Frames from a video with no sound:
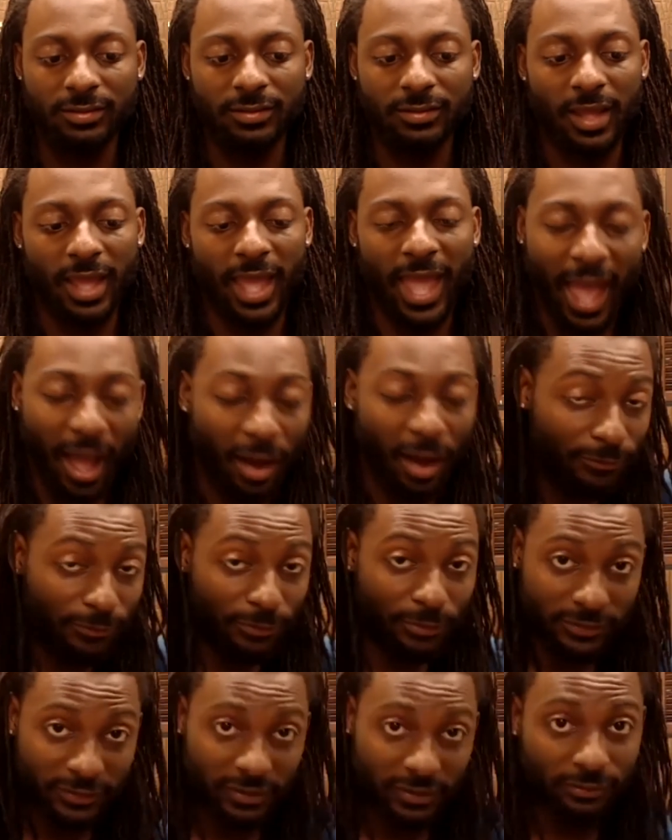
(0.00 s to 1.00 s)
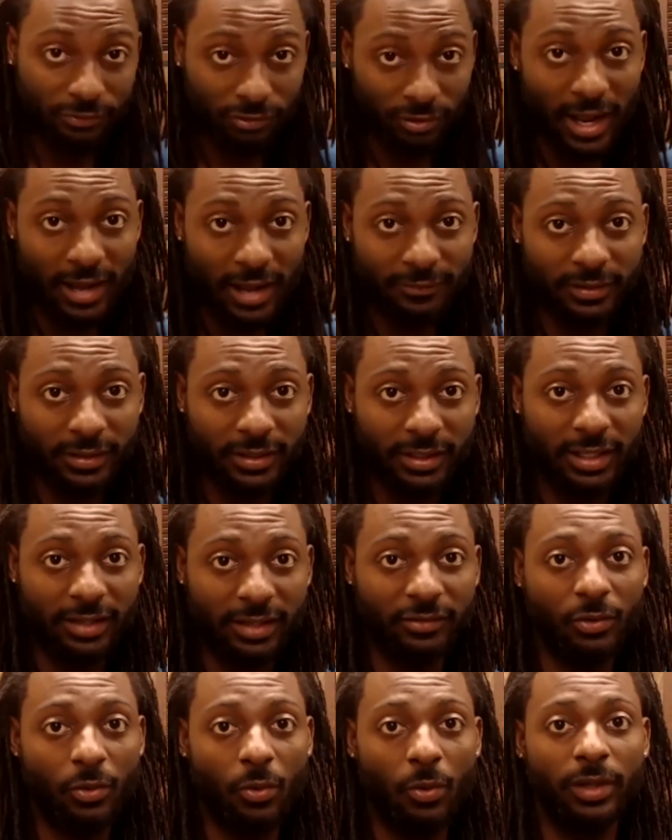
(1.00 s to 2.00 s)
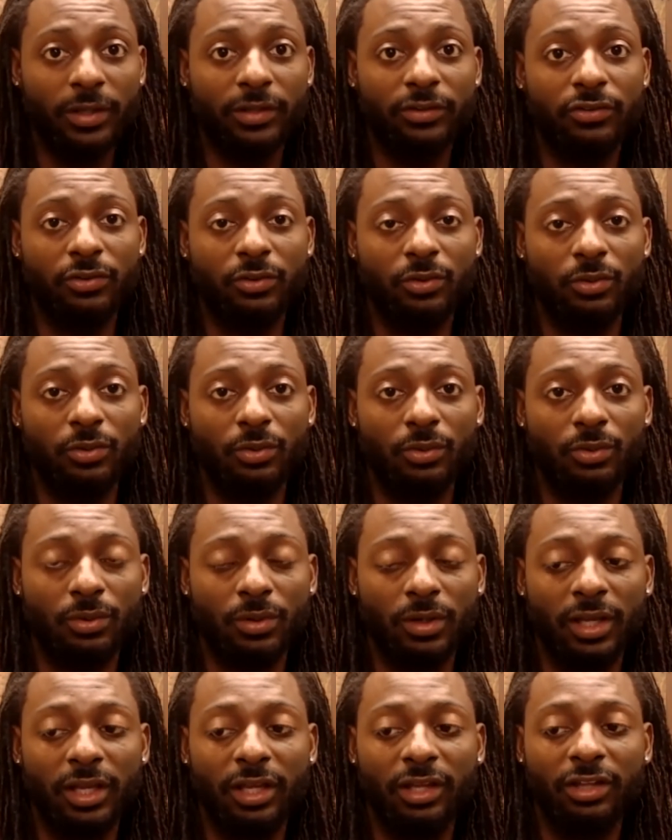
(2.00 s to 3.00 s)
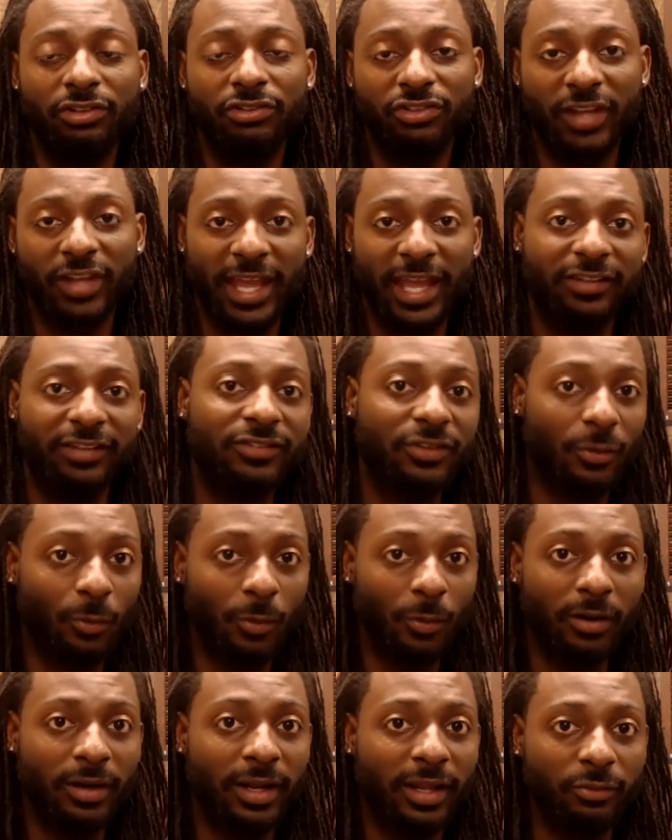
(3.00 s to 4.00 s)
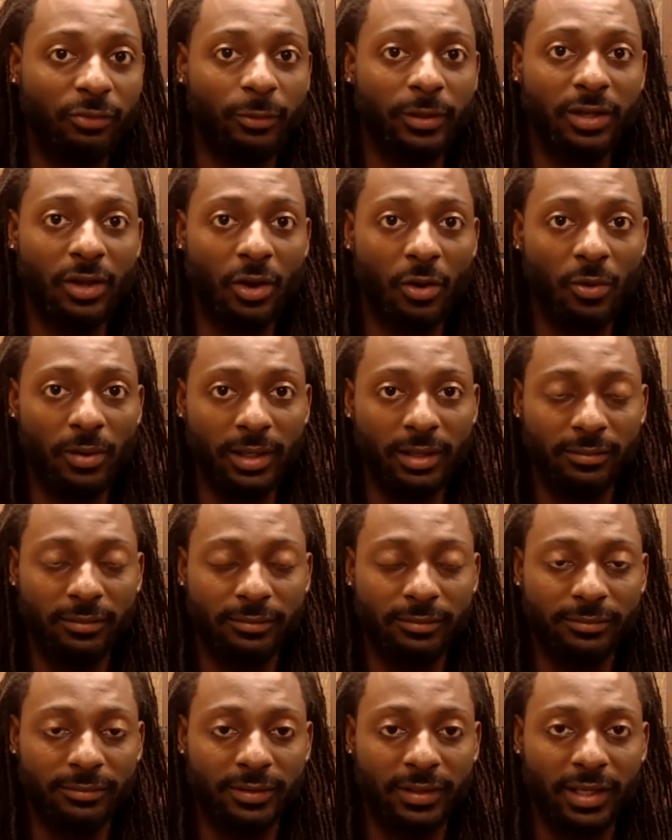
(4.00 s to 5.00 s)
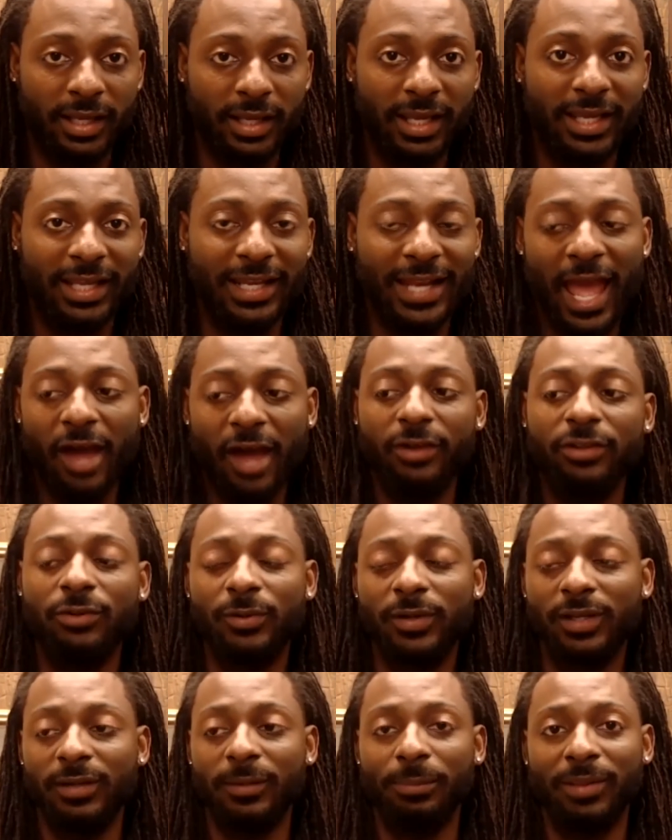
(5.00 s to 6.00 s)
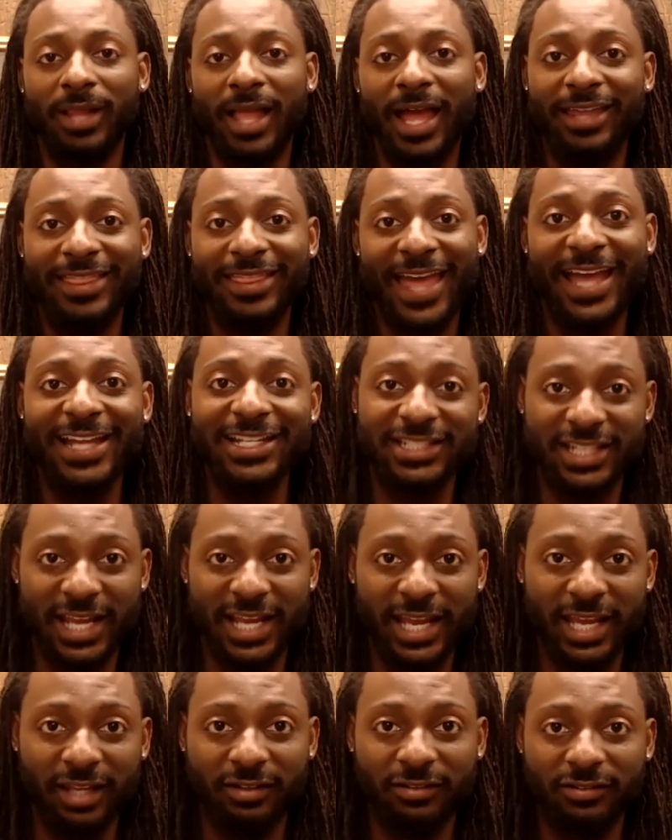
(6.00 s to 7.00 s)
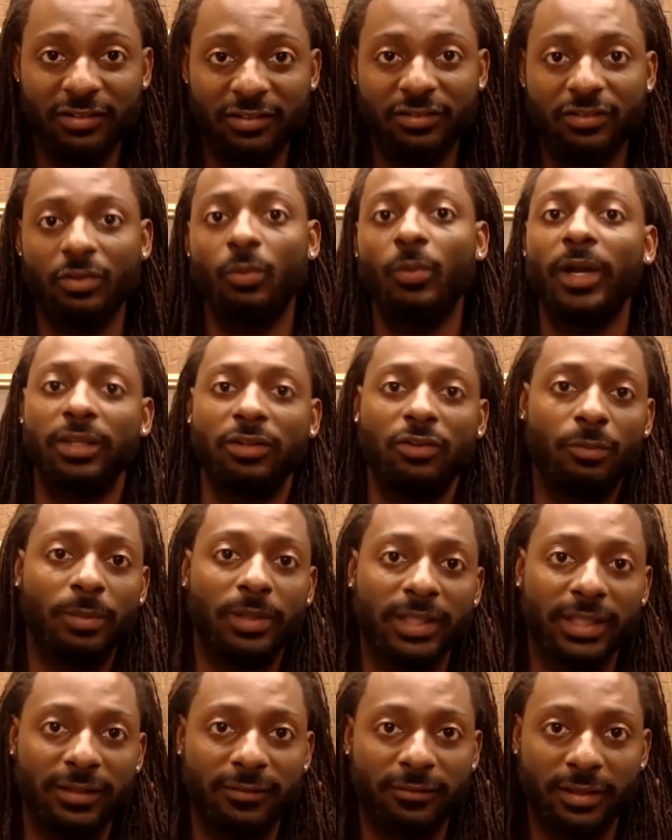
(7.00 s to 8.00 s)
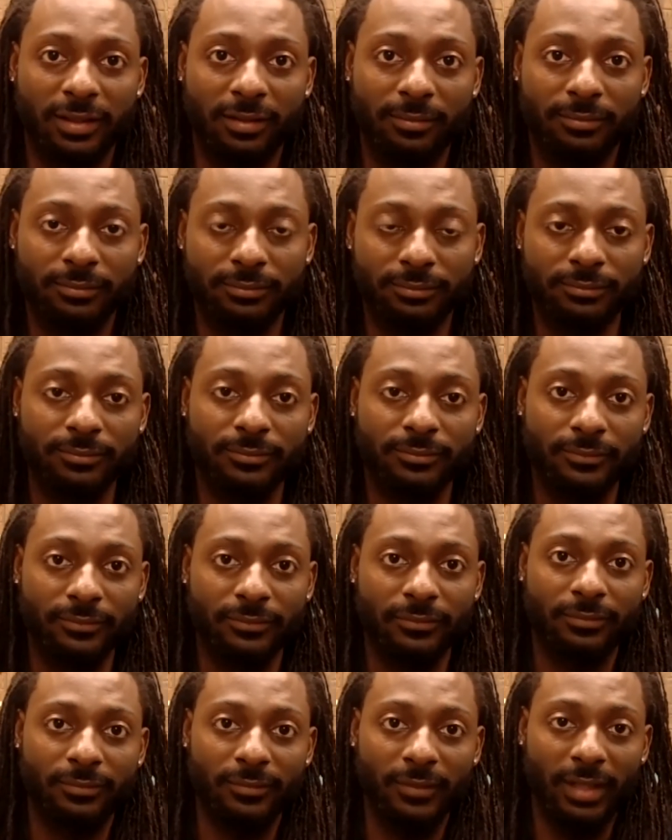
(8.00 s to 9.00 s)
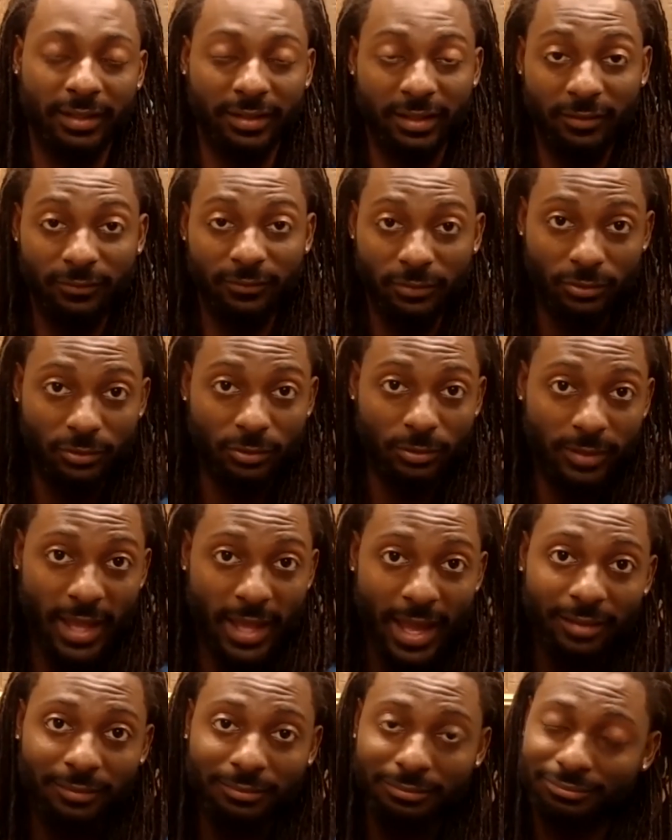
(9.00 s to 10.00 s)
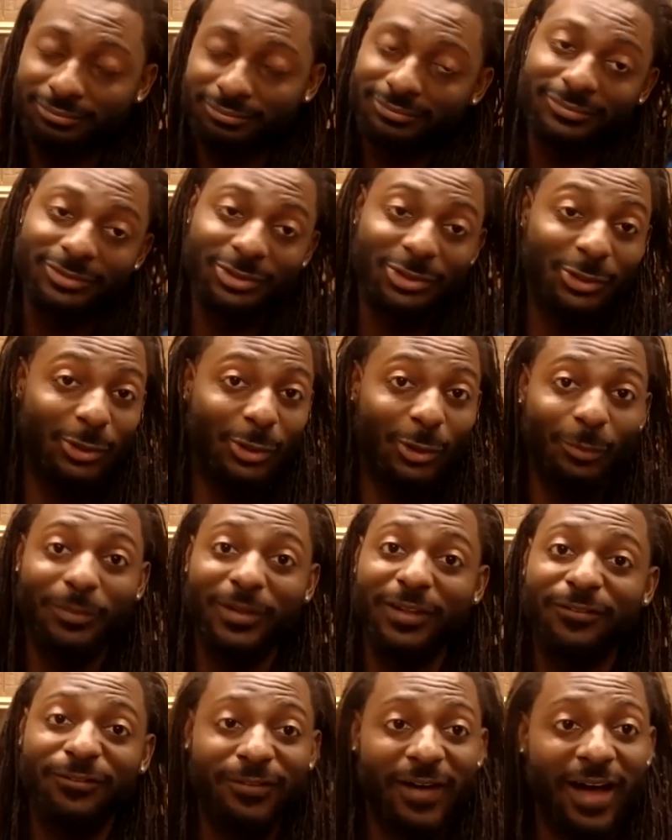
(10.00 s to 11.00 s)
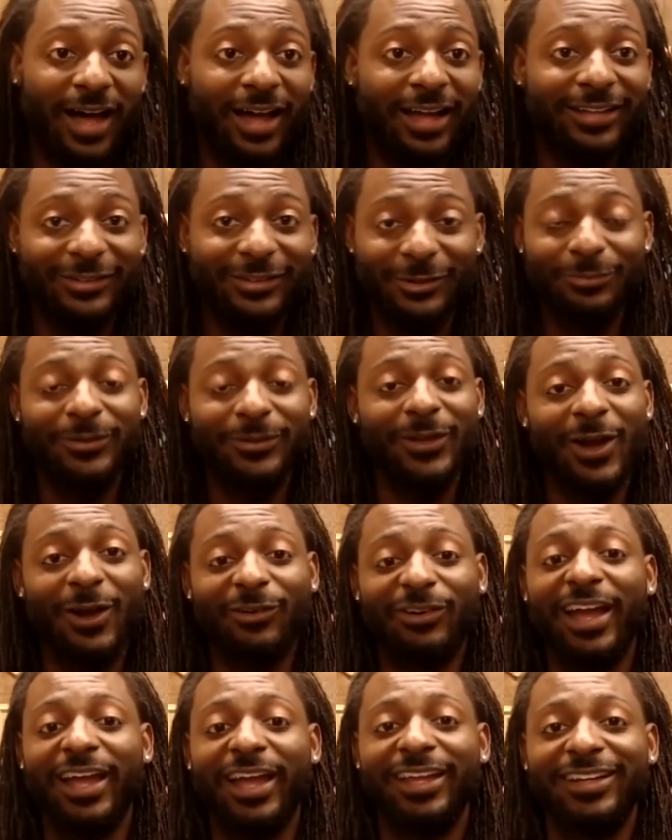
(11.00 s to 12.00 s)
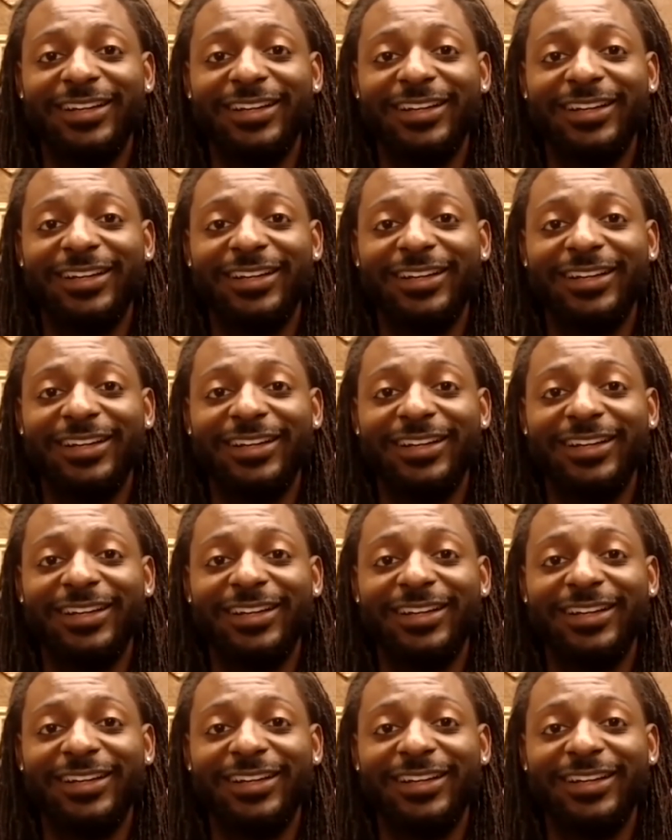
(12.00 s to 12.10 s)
how full self-driving is going to change the world as we know it, and how you can apply that change to what you believe in. I think if you do that, you'll be fine. You'll be all right.